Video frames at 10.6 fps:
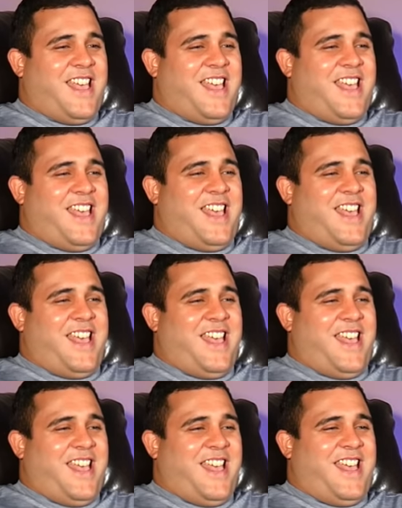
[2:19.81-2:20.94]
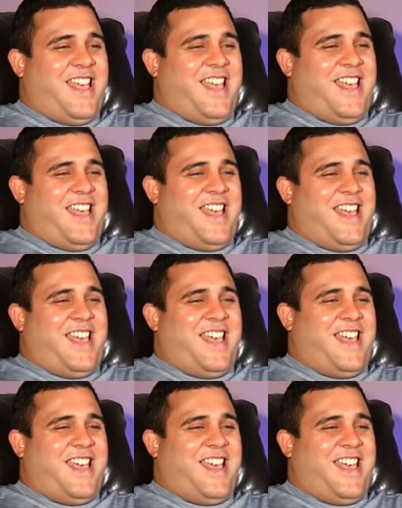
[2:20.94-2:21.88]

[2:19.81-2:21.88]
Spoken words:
(silent)